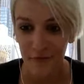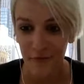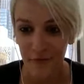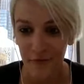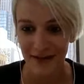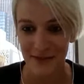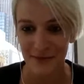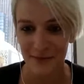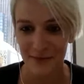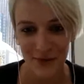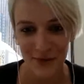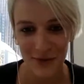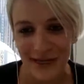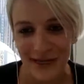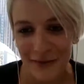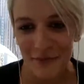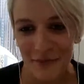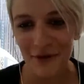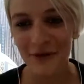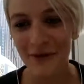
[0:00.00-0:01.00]
our flagship
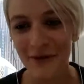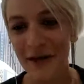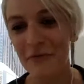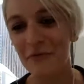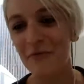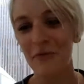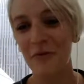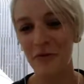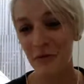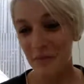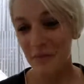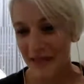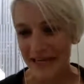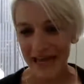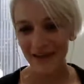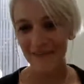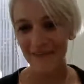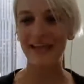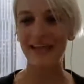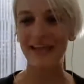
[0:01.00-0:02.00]
training program for
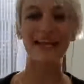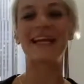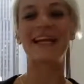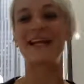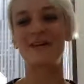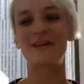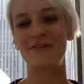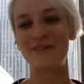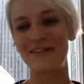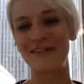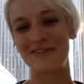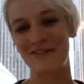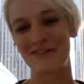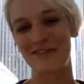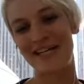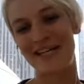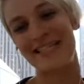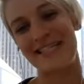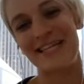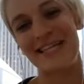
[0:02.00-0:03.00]
women navigating career
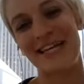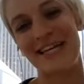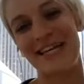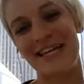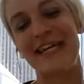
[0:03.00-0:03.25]
transition.